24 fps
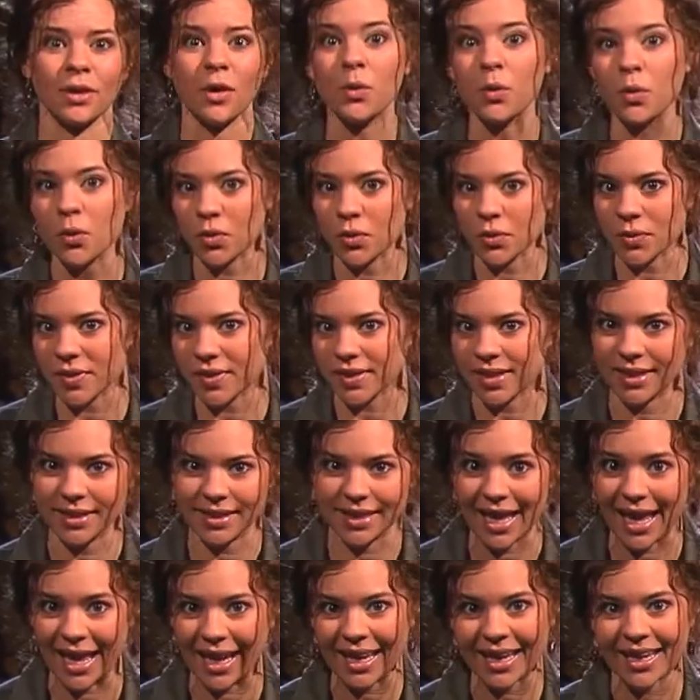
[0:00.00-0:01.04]
locals
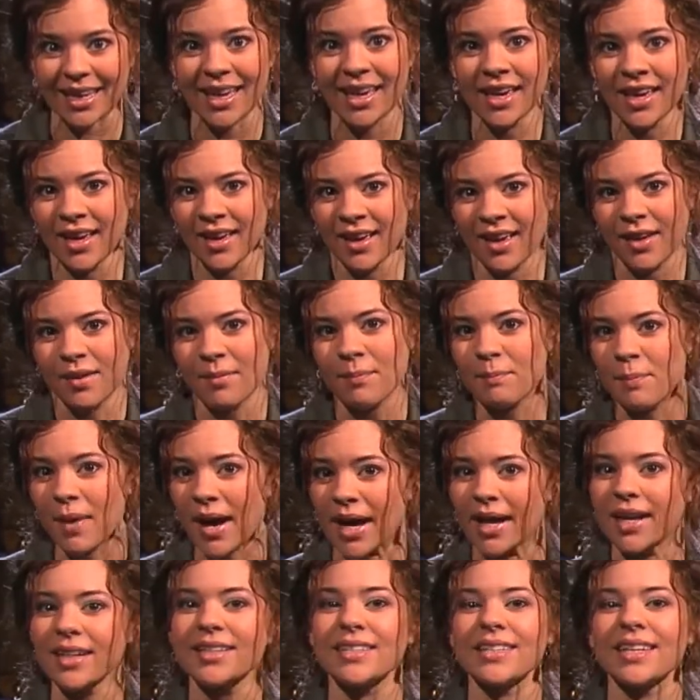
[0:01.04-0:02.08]
alike.
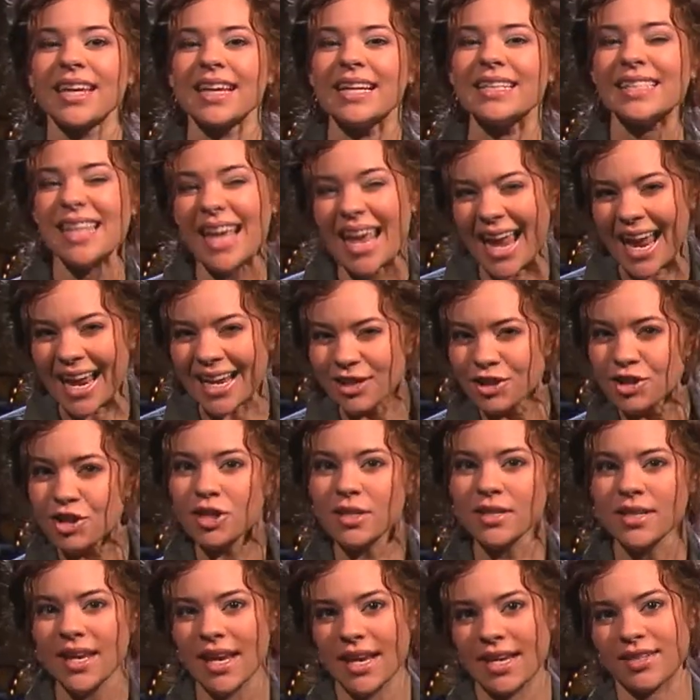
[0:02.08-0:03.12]
But its
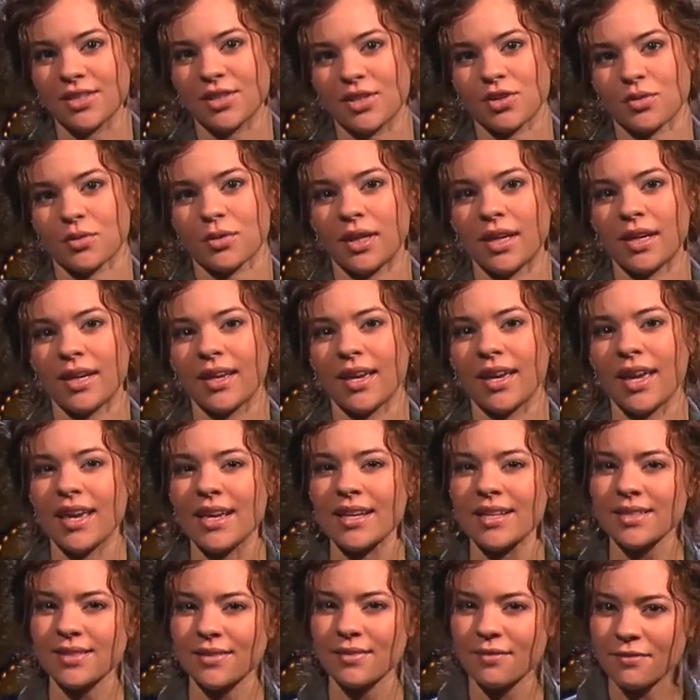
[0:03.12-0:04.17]
ancient history
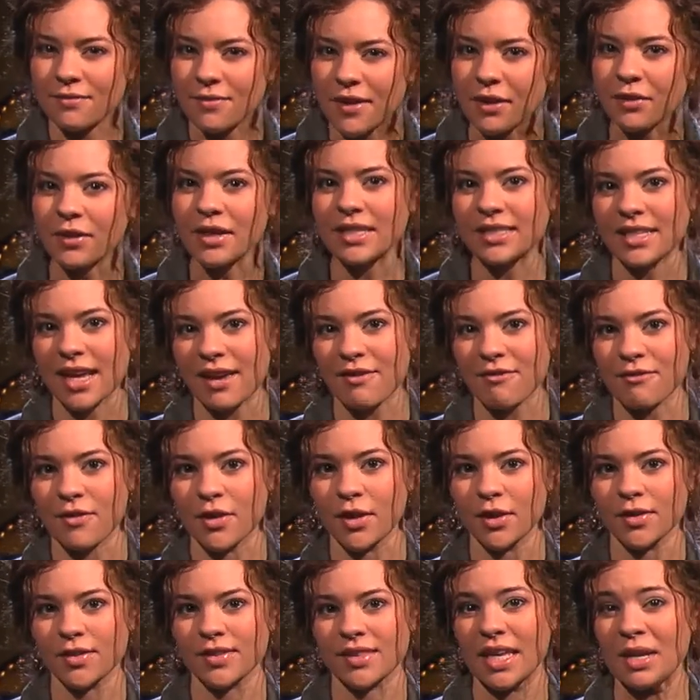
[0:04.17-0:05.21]
is very
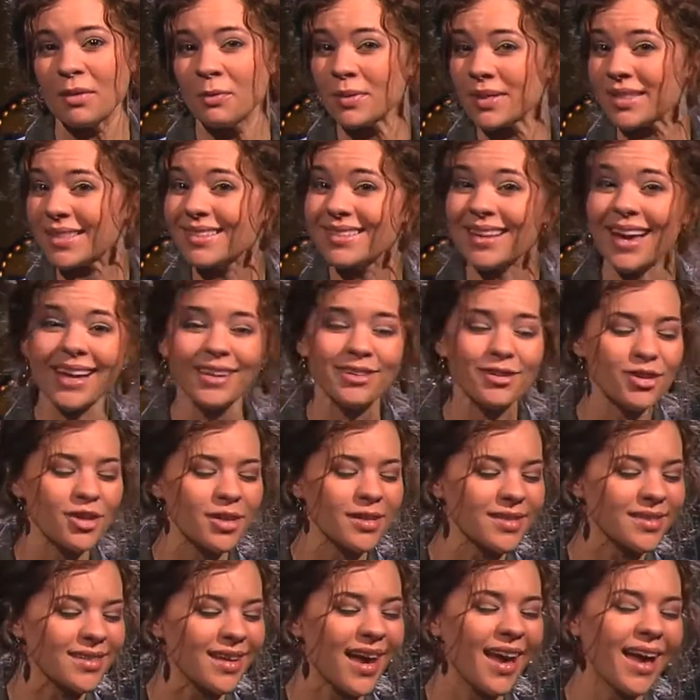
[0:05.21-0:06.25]
diverse. It was not
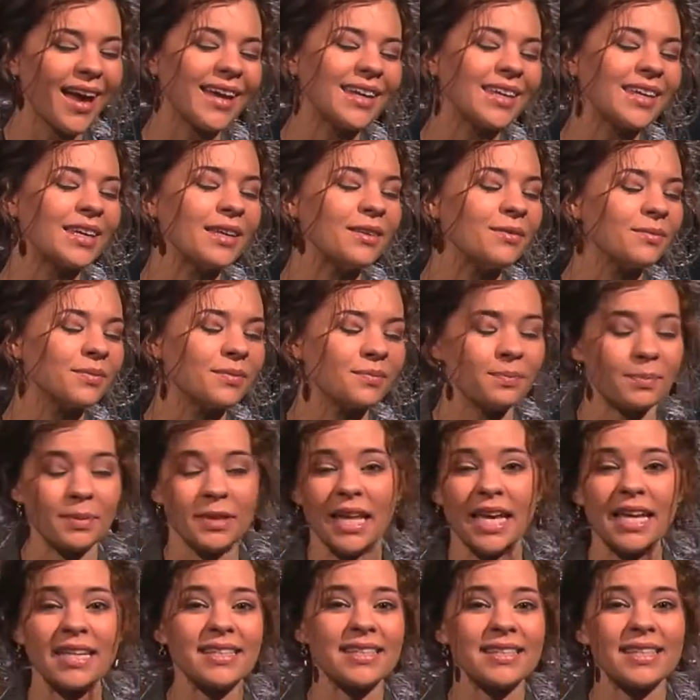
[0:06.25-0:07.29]
just a hiking
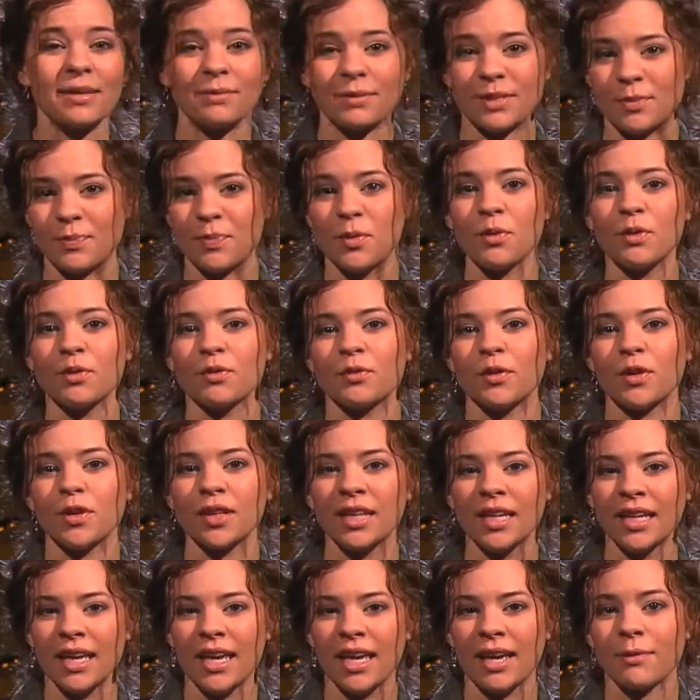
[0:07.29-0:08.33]
place that was beautiful,
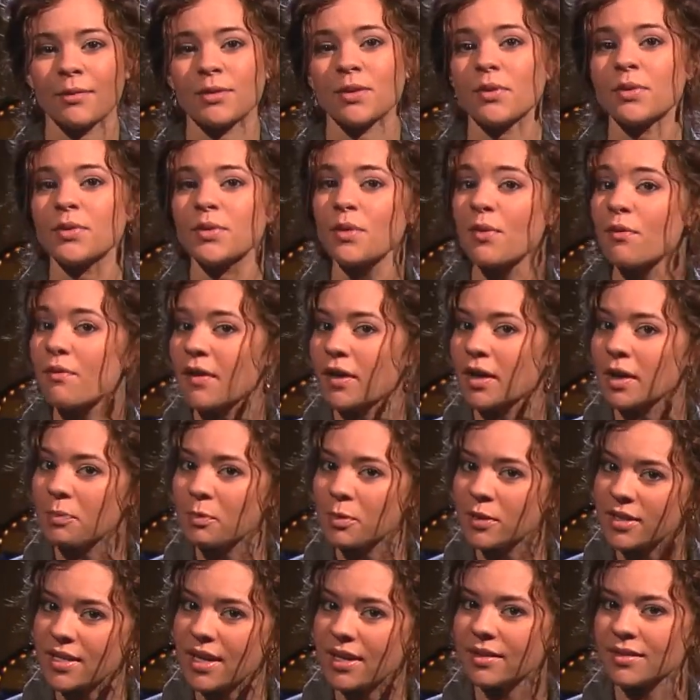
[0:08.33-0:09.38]
it was also very
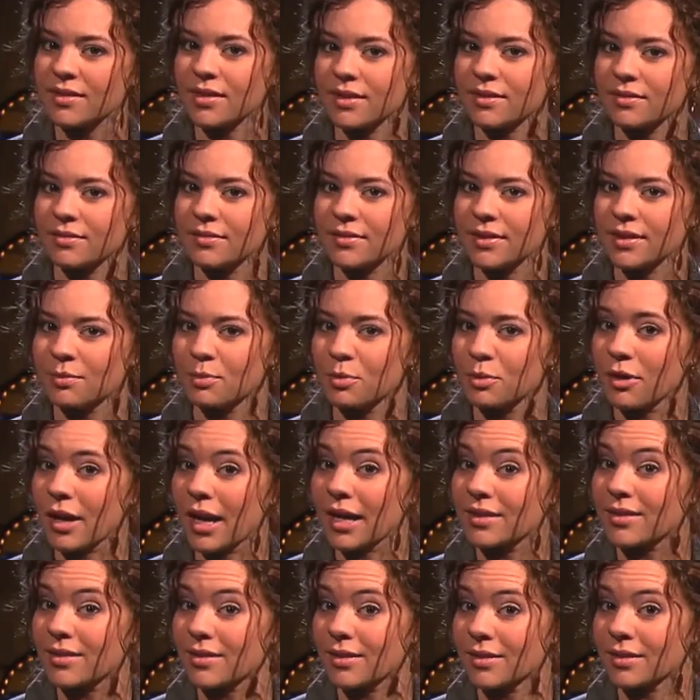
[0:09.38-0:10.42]
productive and
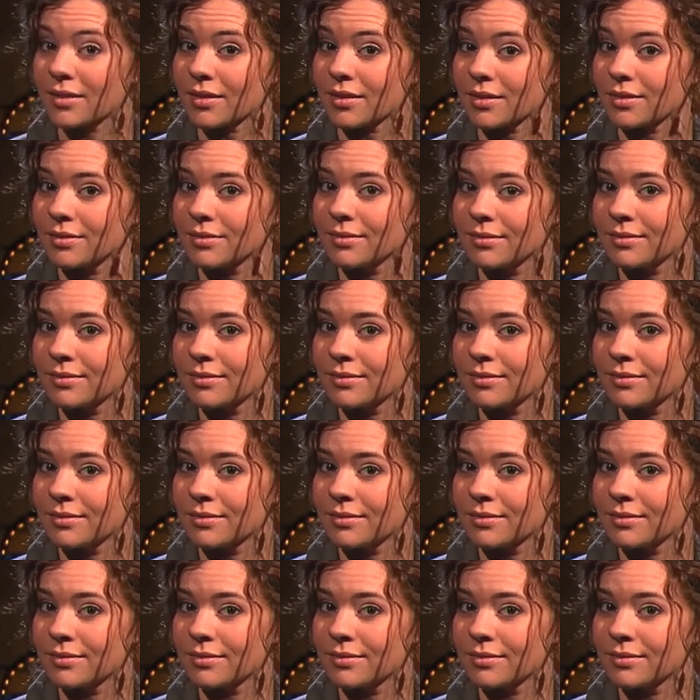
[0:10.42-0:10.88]
practical.